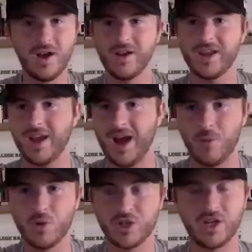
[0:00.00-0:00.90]
Like I
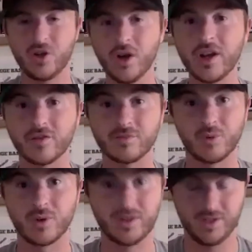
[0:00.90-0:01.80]
wish I could have
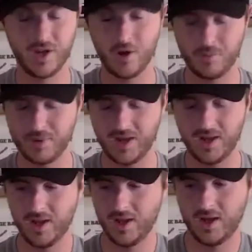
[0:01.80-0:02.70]
more, you know, but
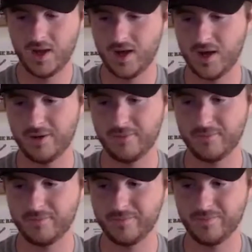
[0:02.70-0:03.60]
and